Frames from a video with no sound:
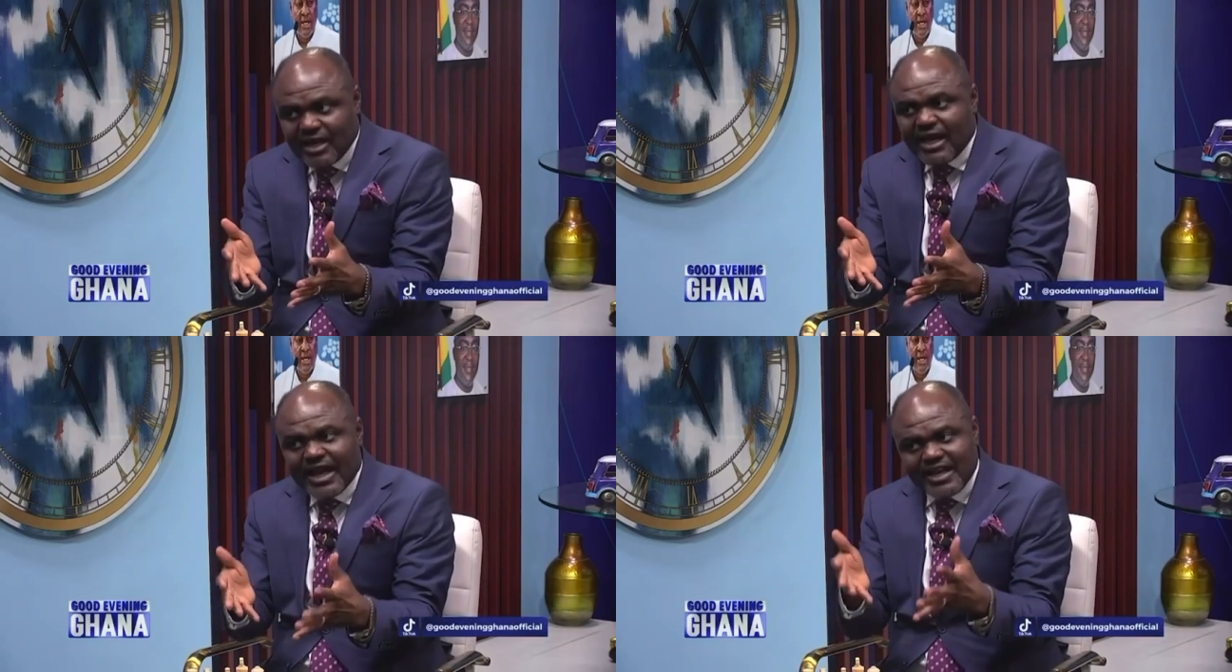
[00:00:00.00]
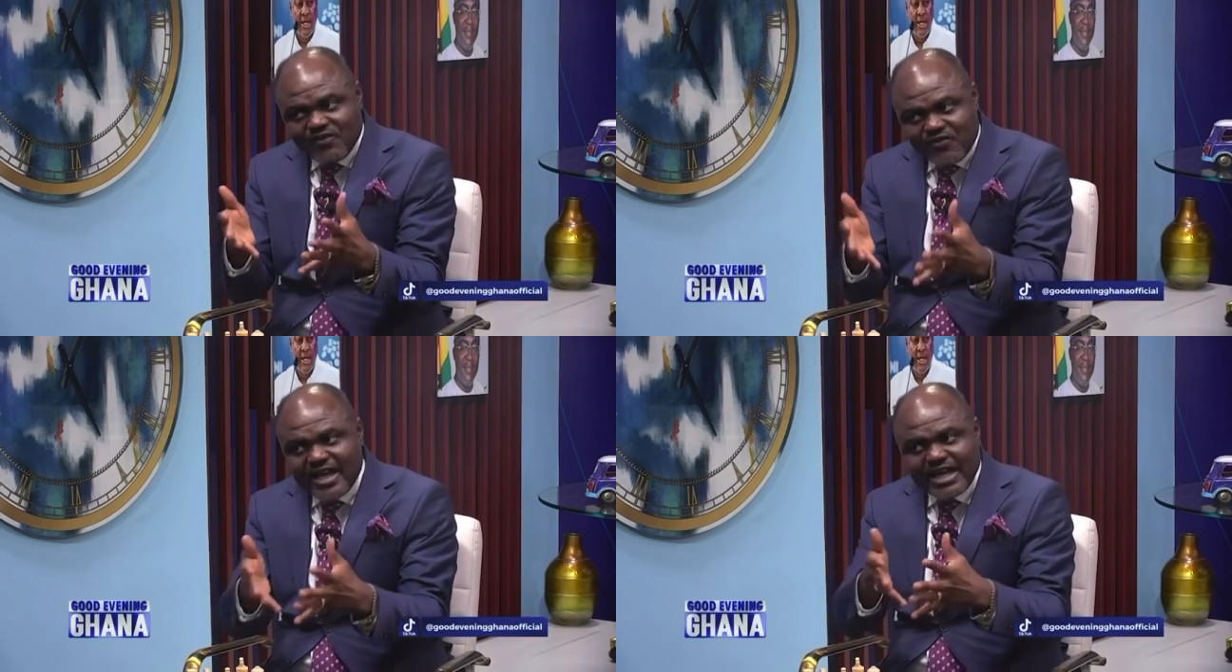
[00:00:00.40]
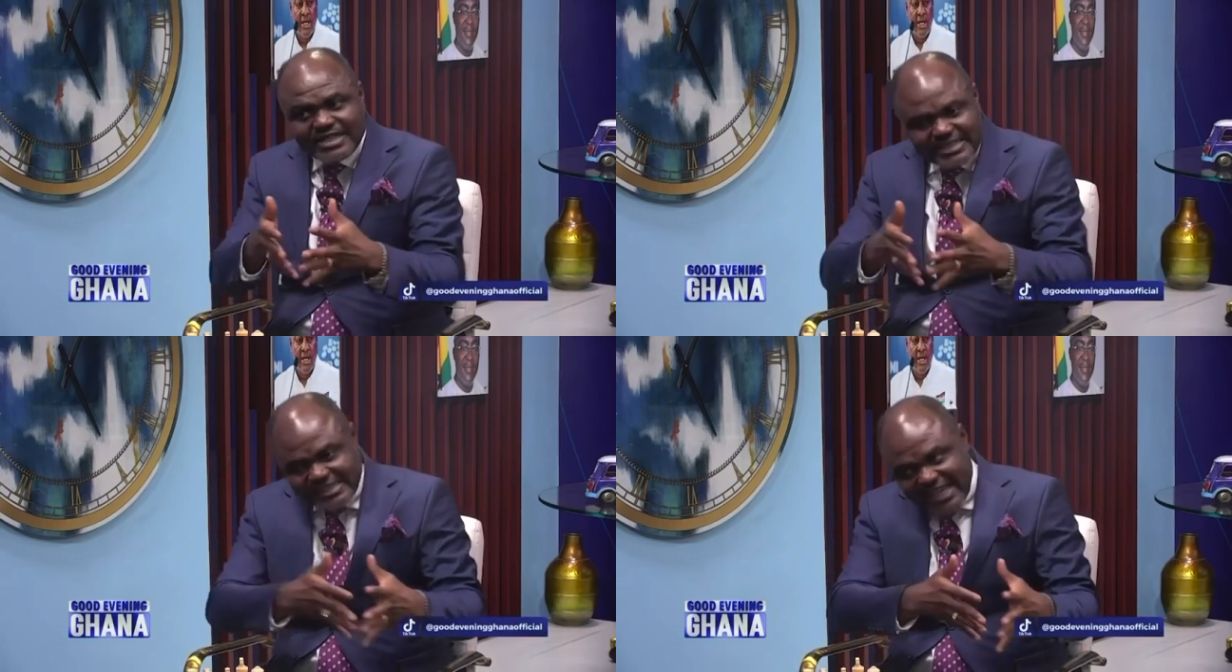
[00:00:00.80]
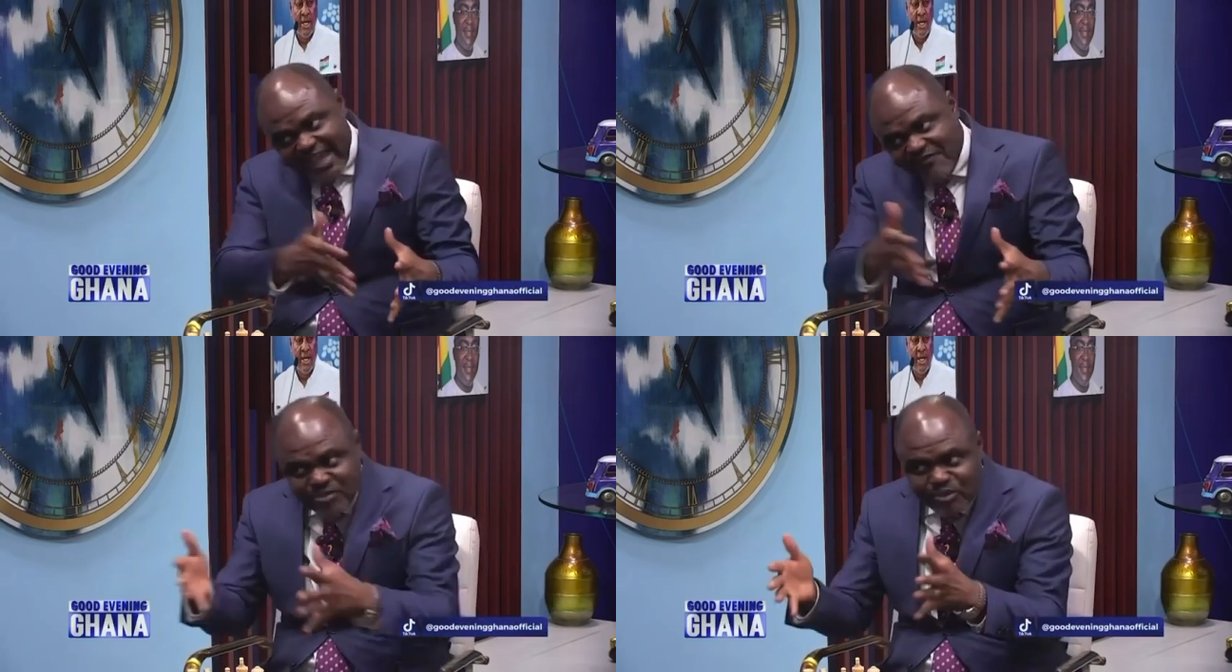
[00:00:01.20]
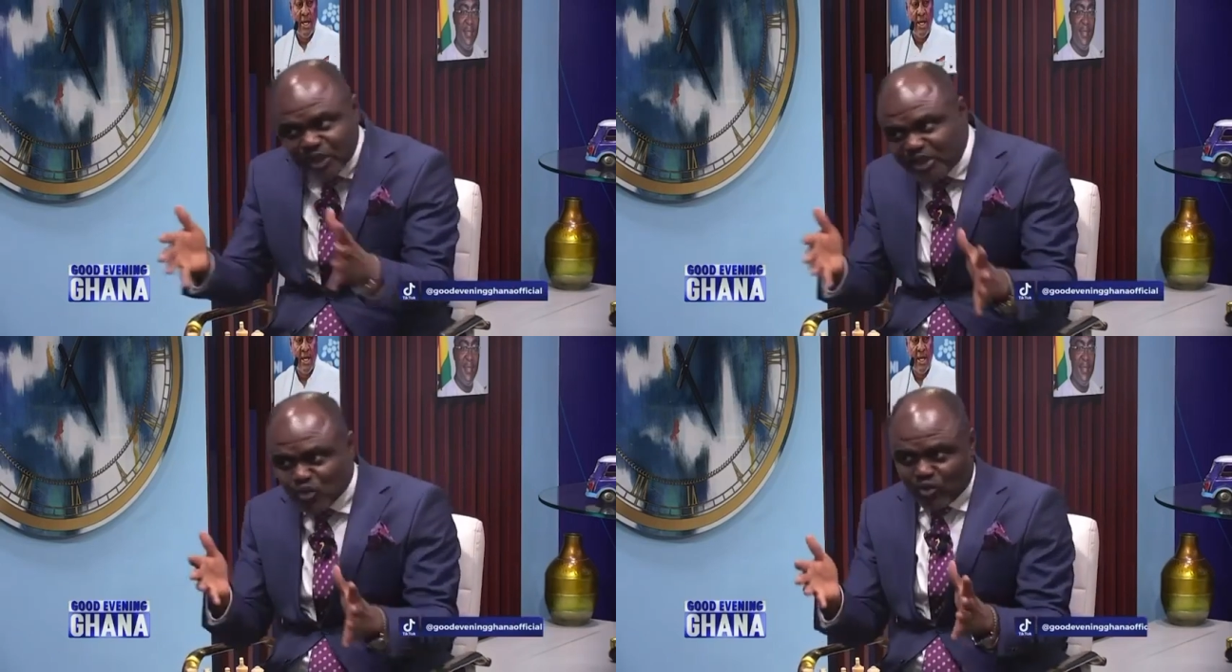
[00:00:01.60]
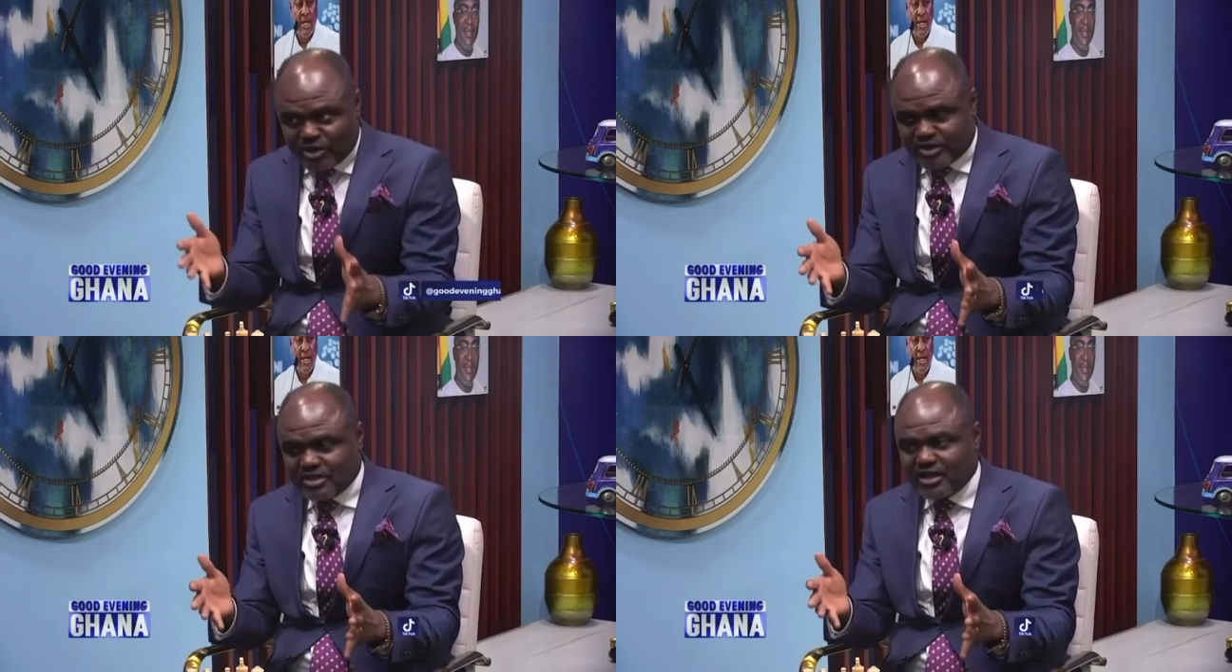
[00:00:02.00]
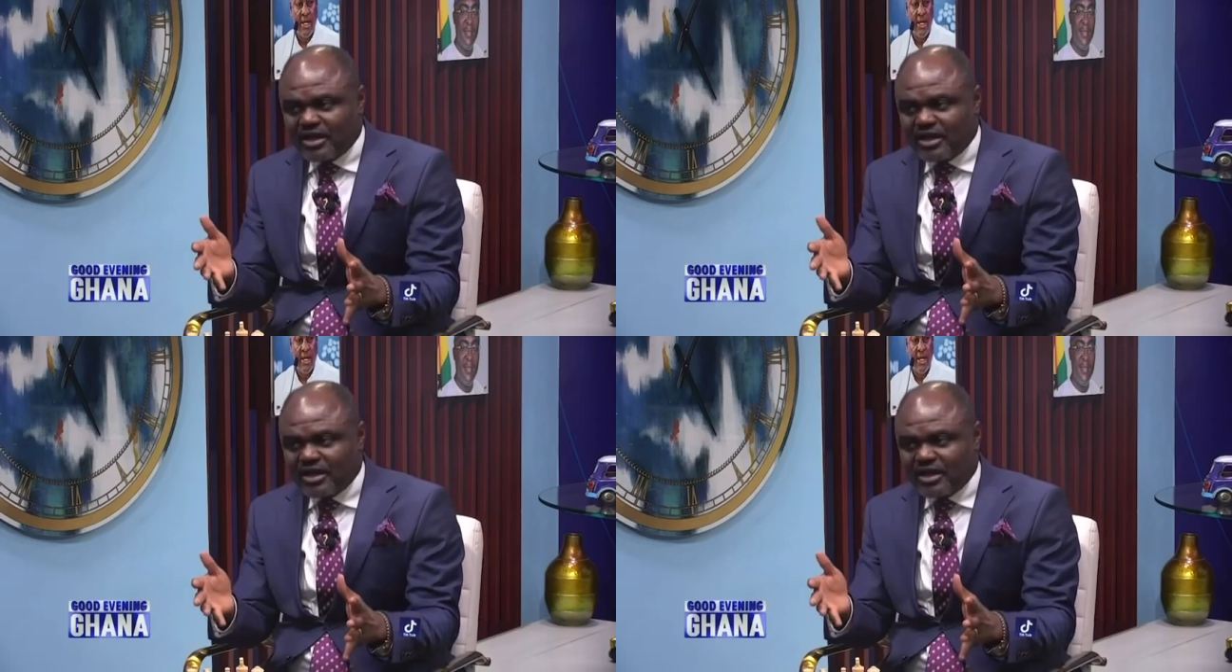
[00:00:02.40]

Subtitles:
and the fire tests everybody's works,